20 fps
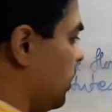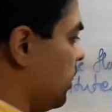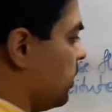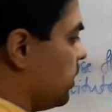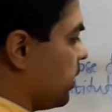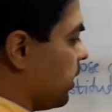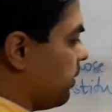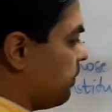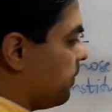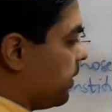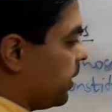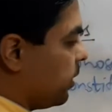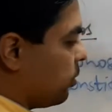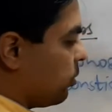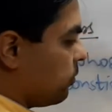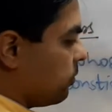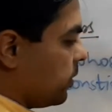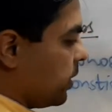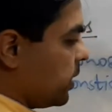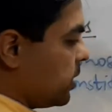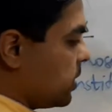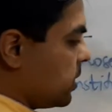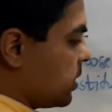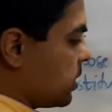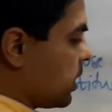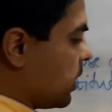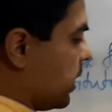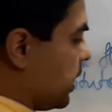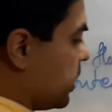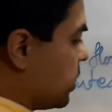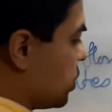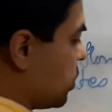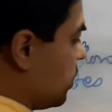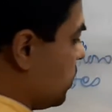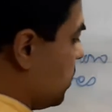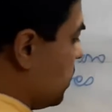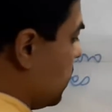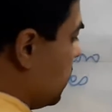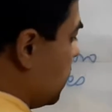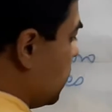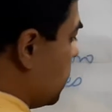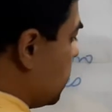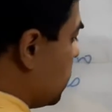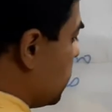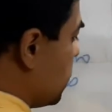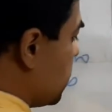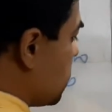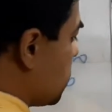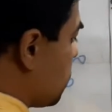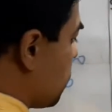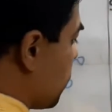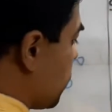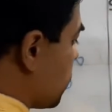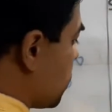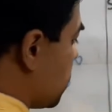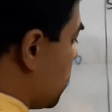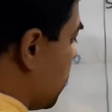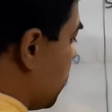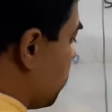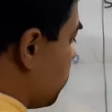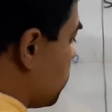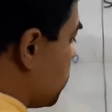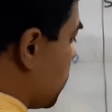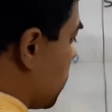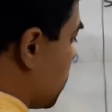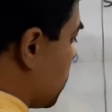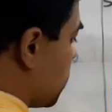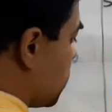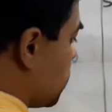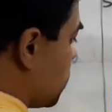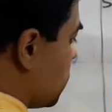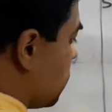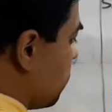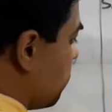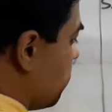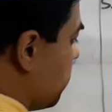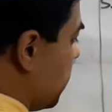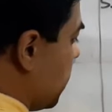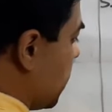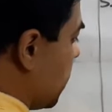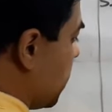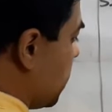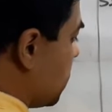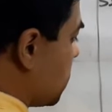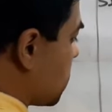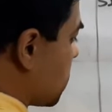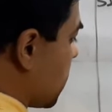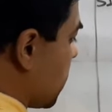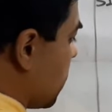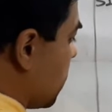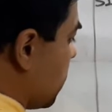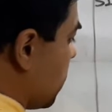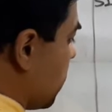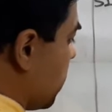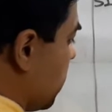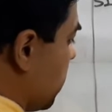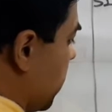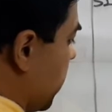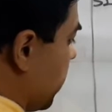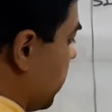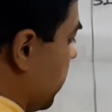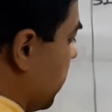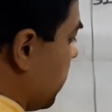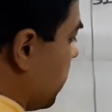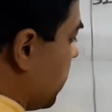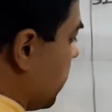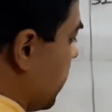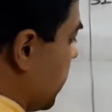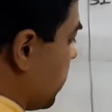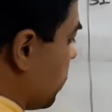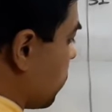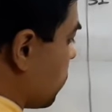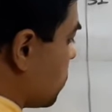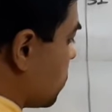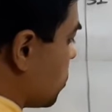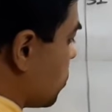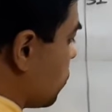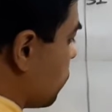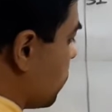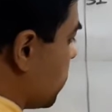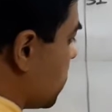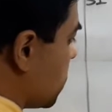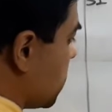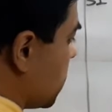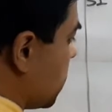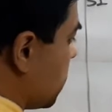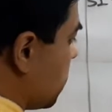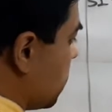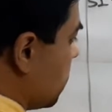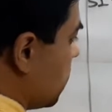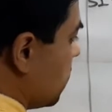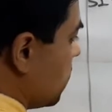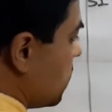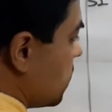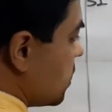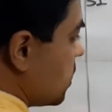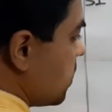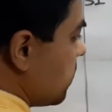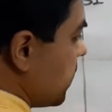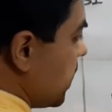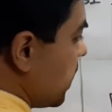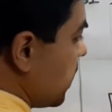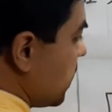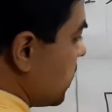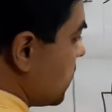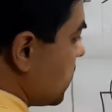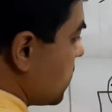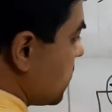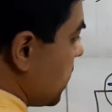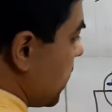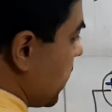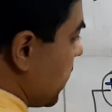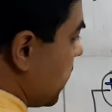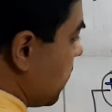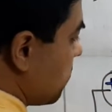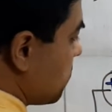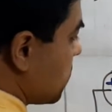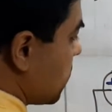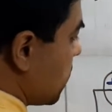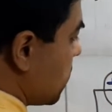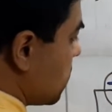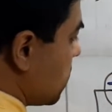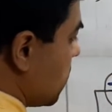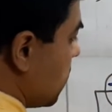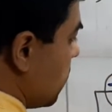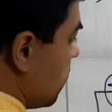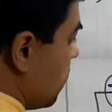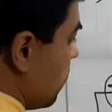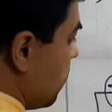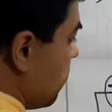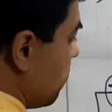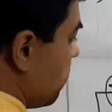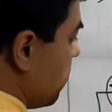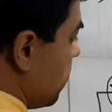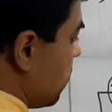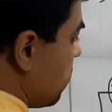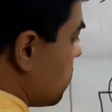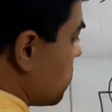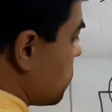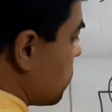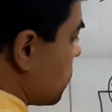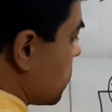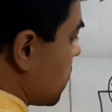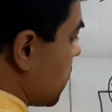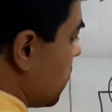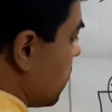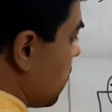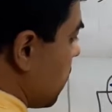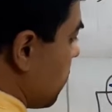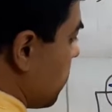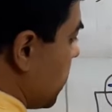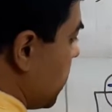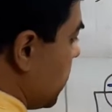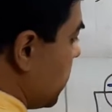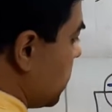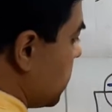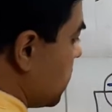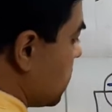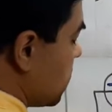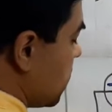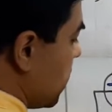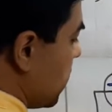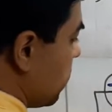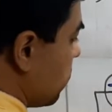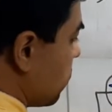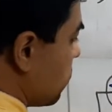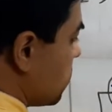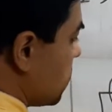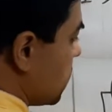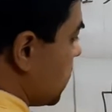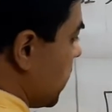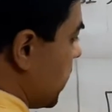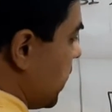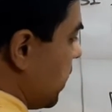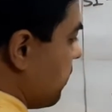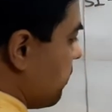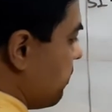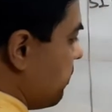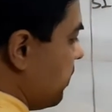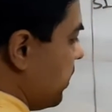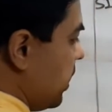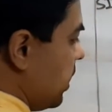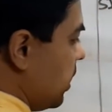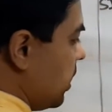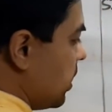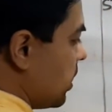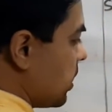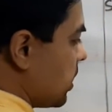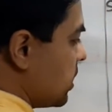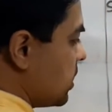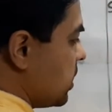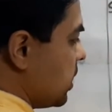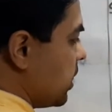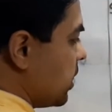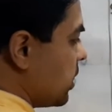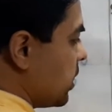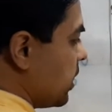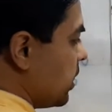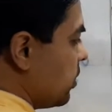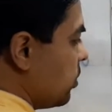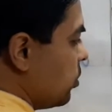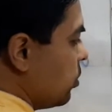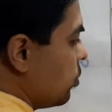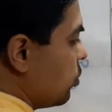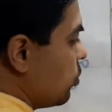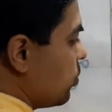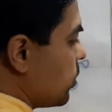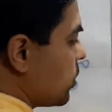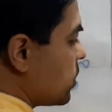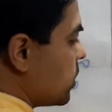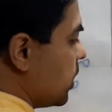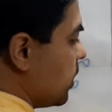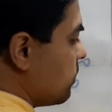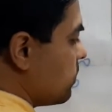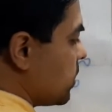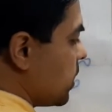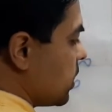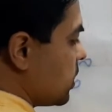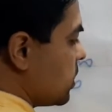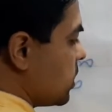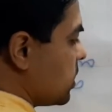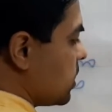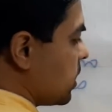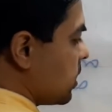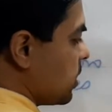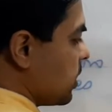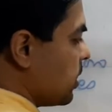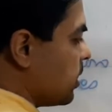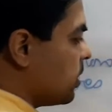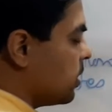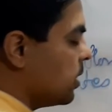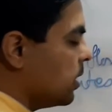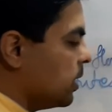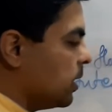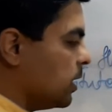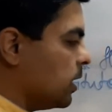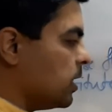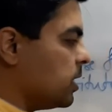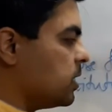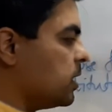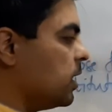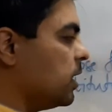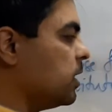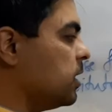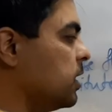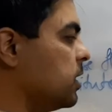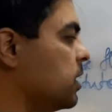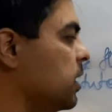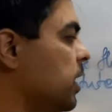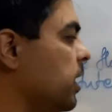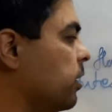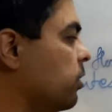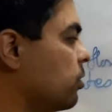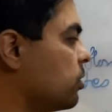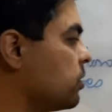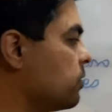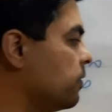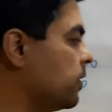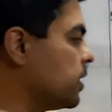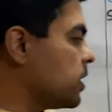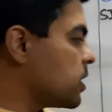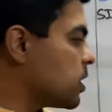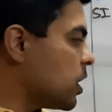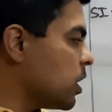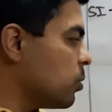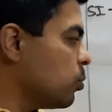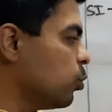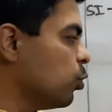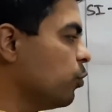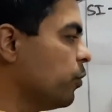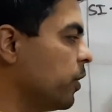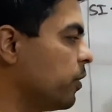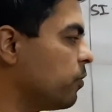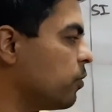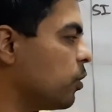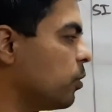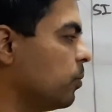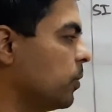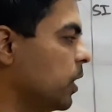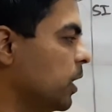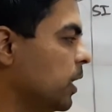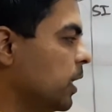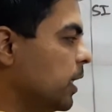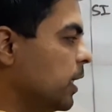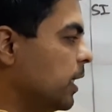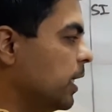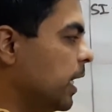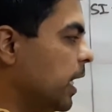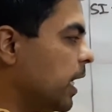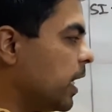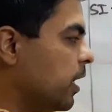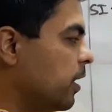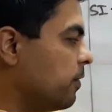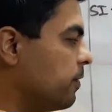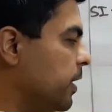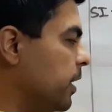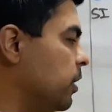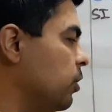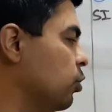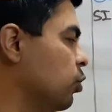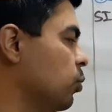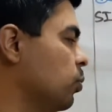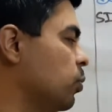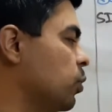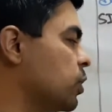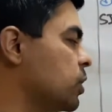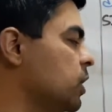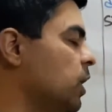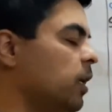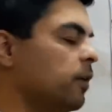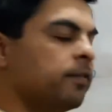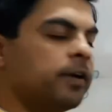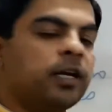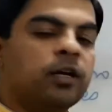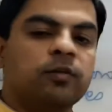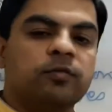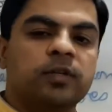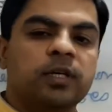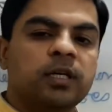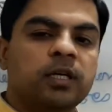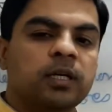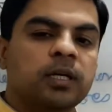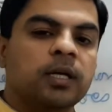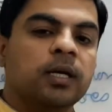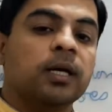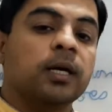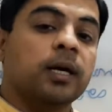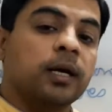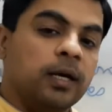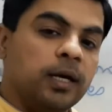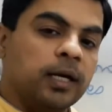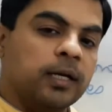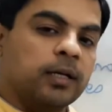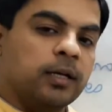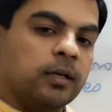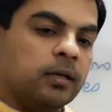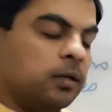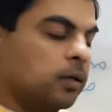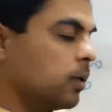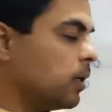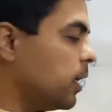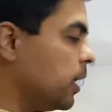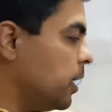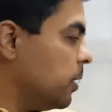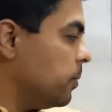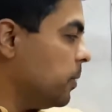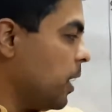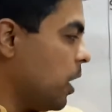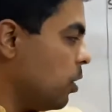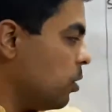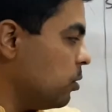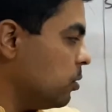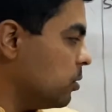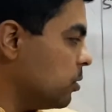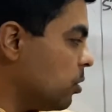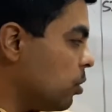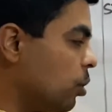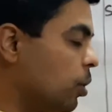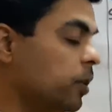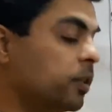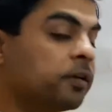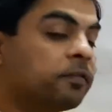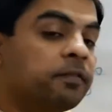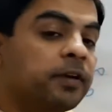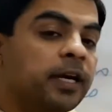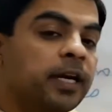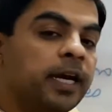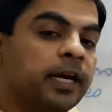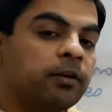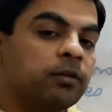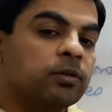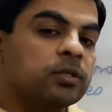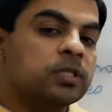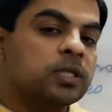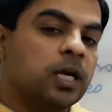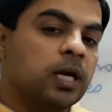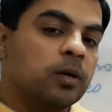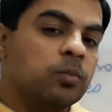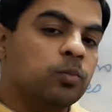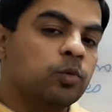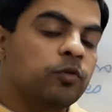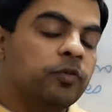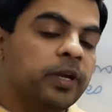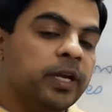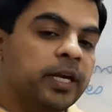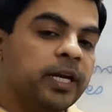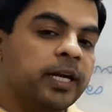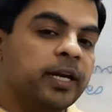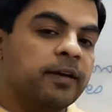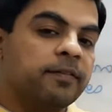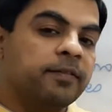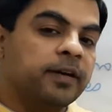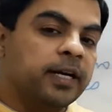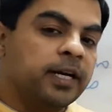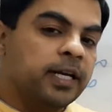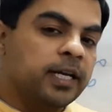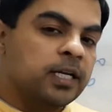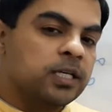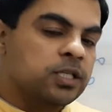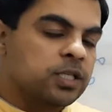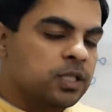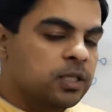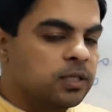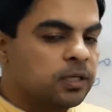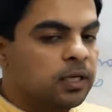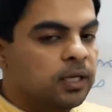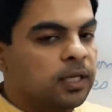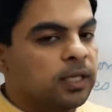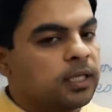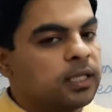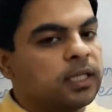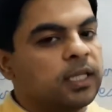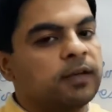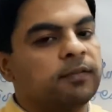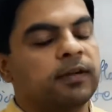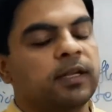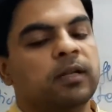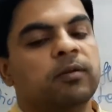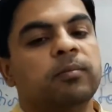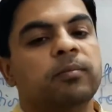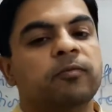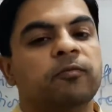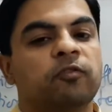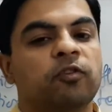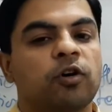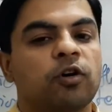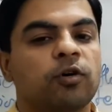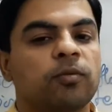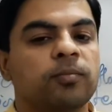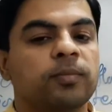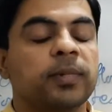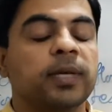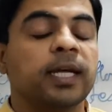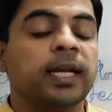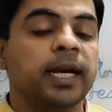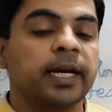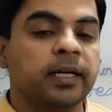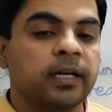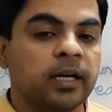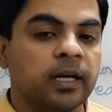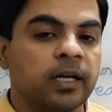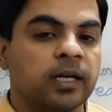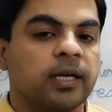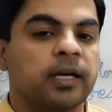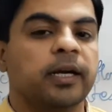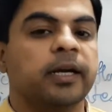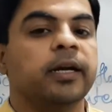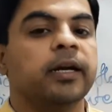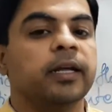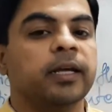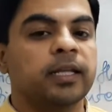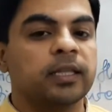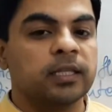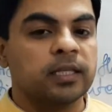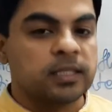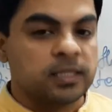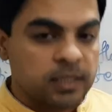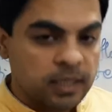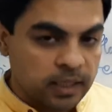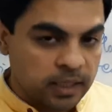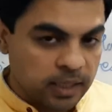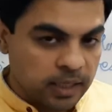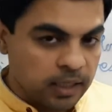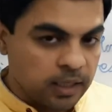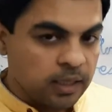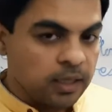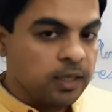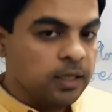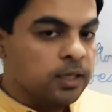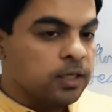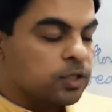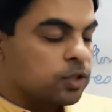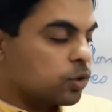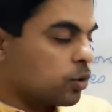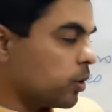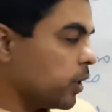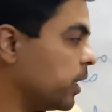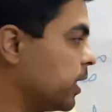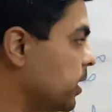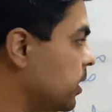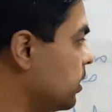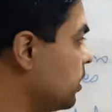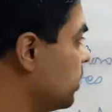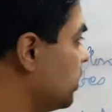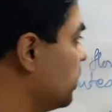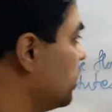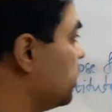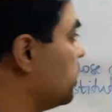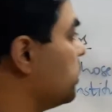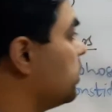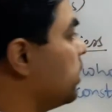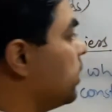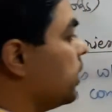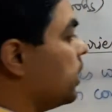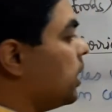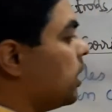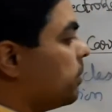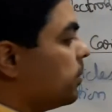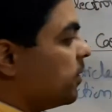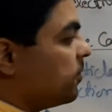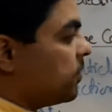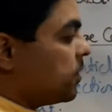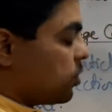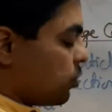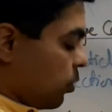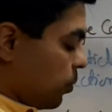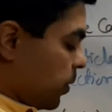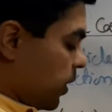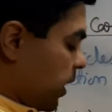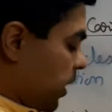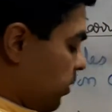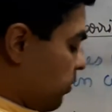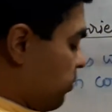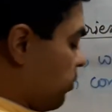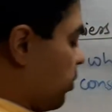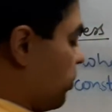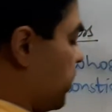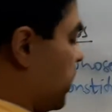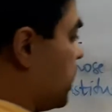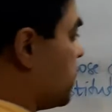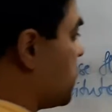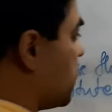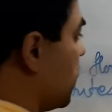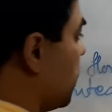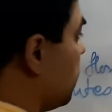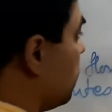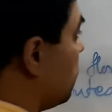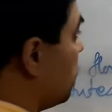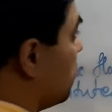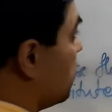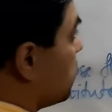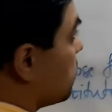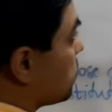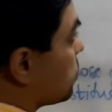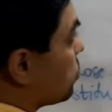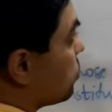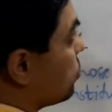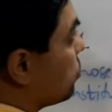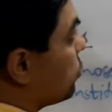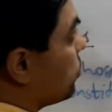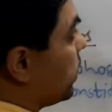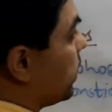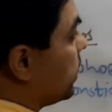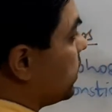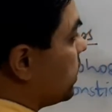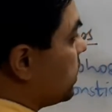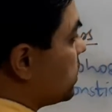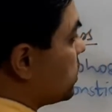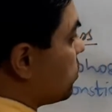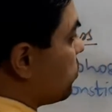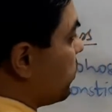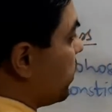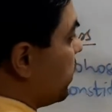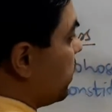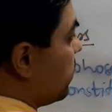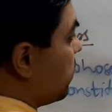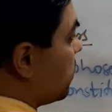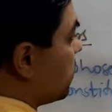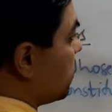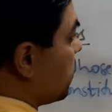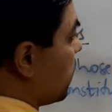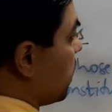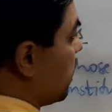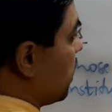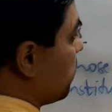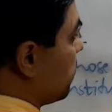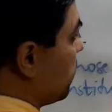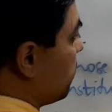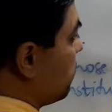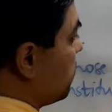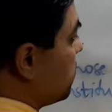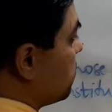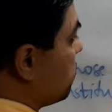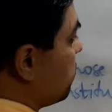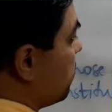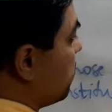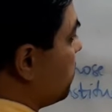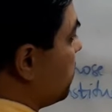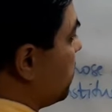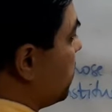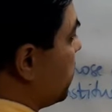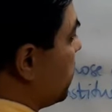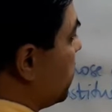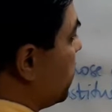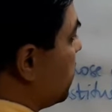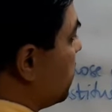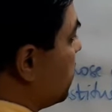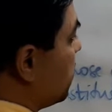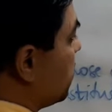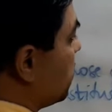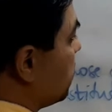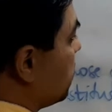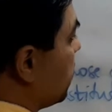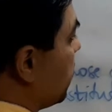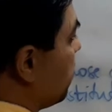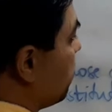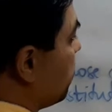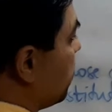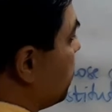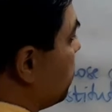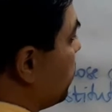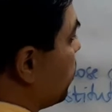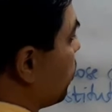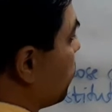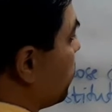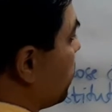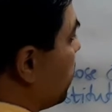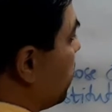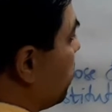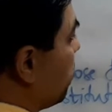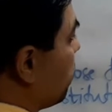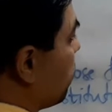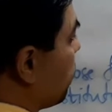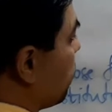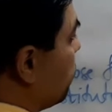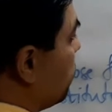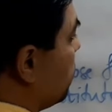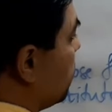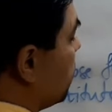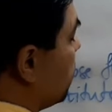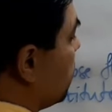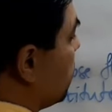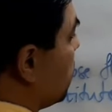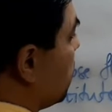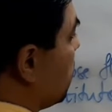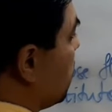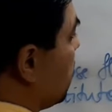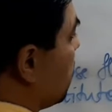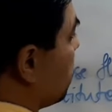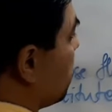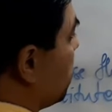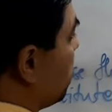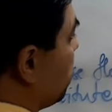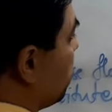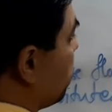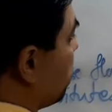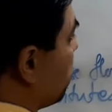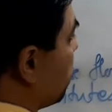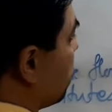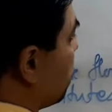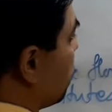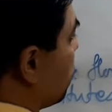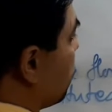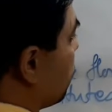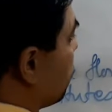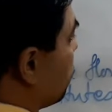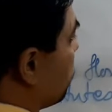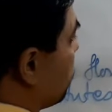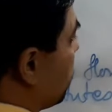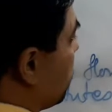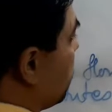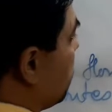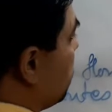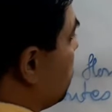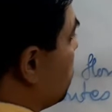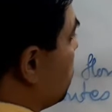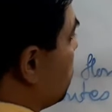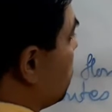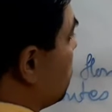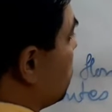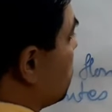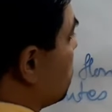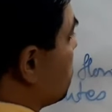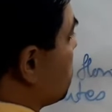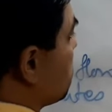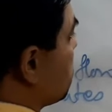the effect of this connection? This positive charge will start attracting electrons towards it. Similarly, this negative charge will also start repelling these electrons, and if we consider that no positive charges are there, easily these electrons will start moving from negative end to positive end of the conductor, and now all the free electrons are moving in a definite direction. They will form electric current in the circuit. So here the EMF is obtained from a cell. So in this unit, the EMF which we will need, that will be obtained from EMF of a